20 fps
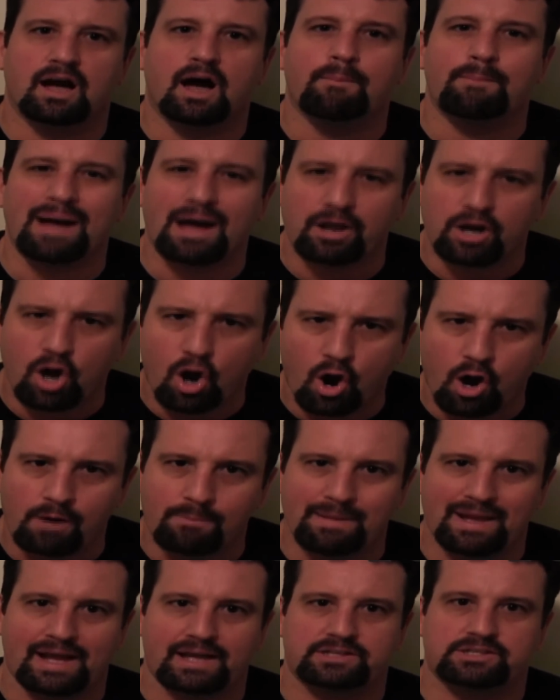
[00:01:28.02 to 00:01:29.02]
about
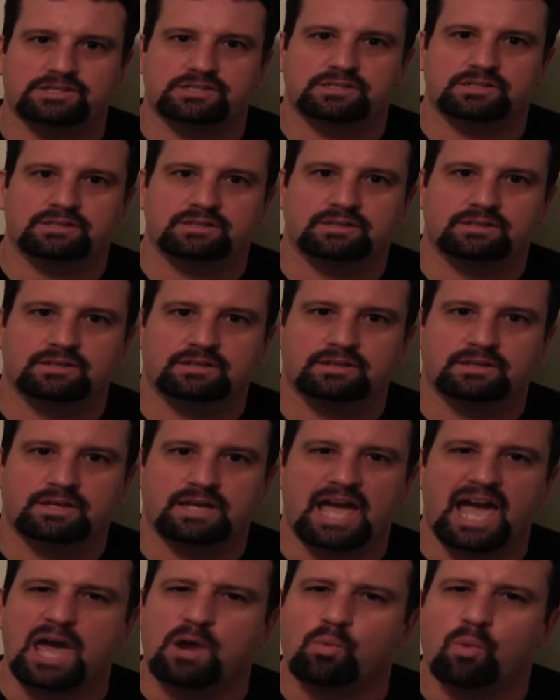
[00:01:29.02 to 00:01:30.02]
our match
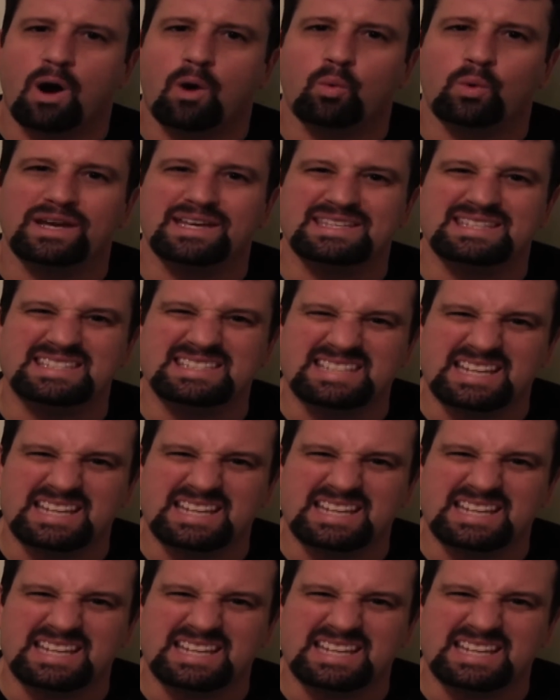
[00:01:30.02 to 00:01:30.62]
and what we